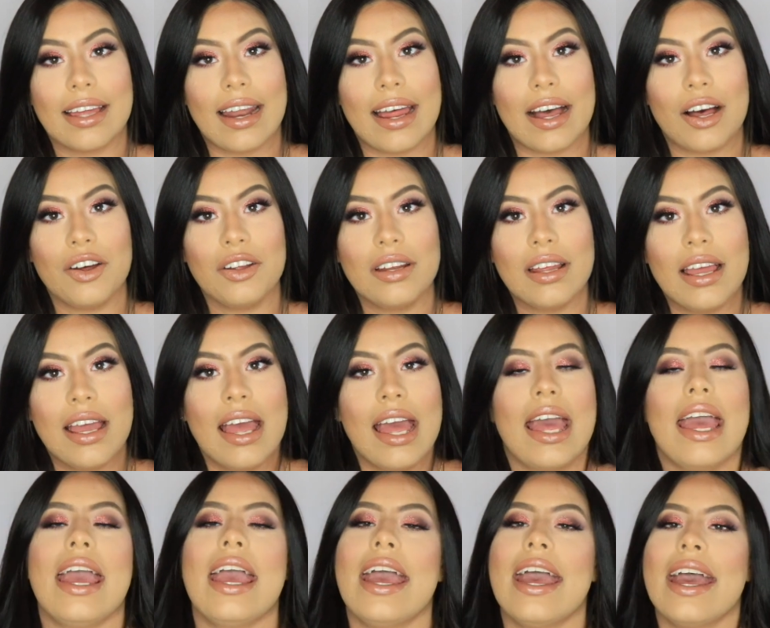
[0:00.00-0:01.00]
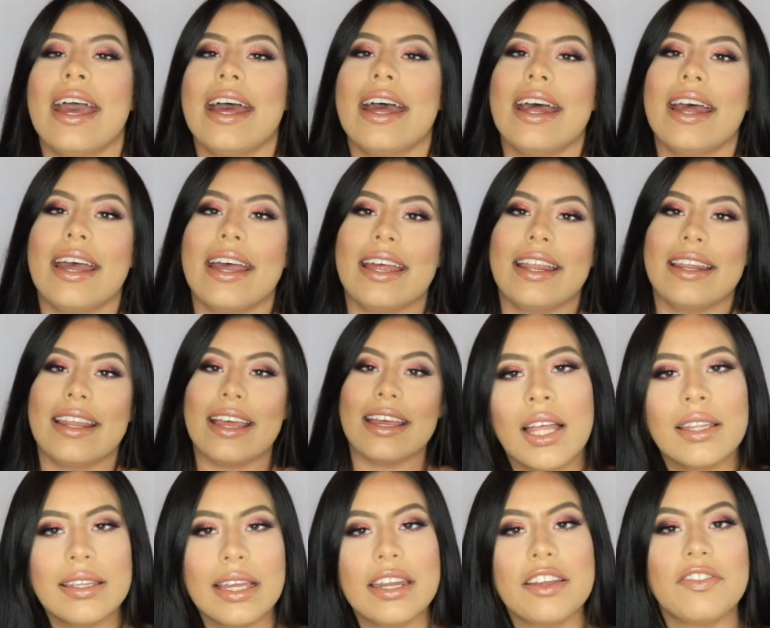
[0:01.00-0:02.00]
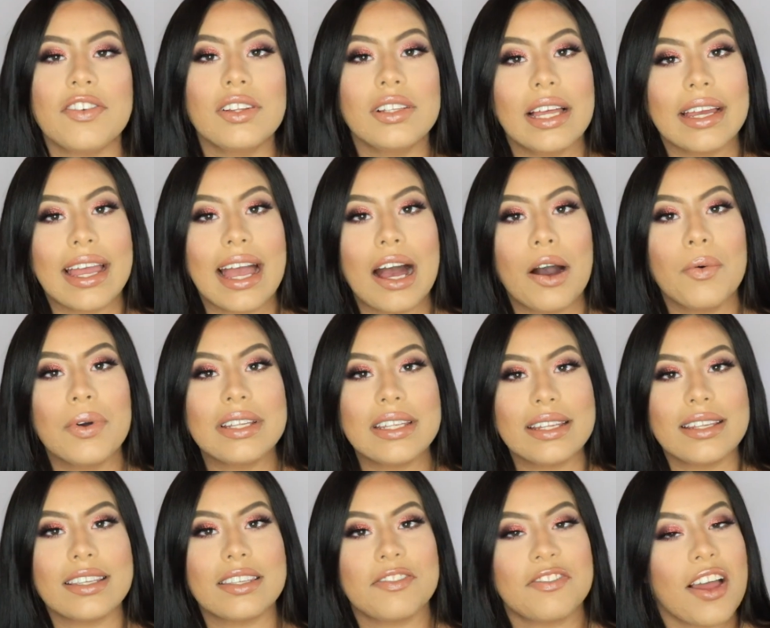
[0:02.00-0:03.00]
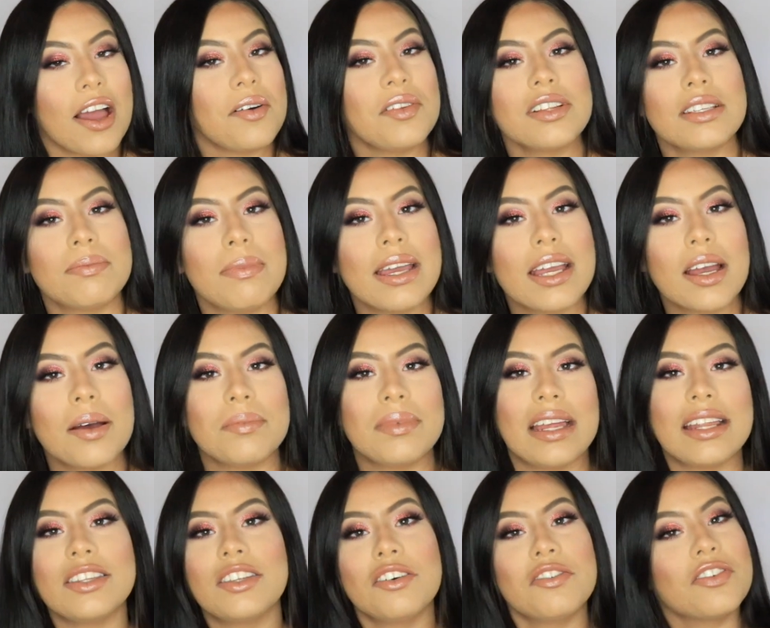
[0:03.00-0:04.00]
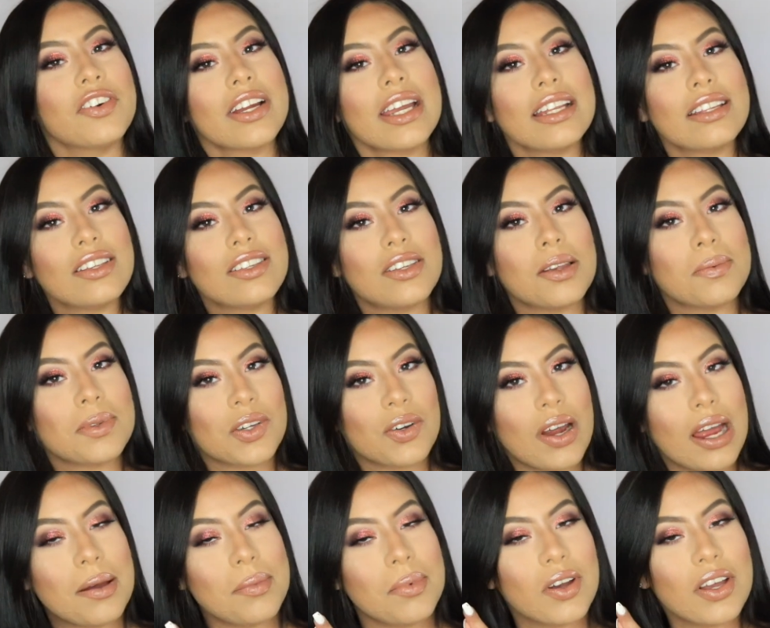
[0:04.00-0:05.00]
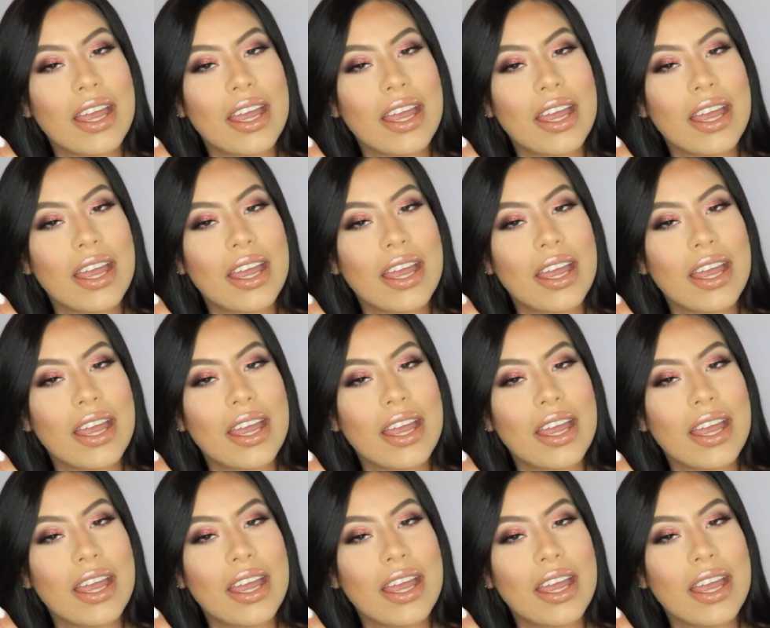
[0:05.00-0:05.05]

that out and then if you like how we did this fabulous makeup then don't forget to subscribe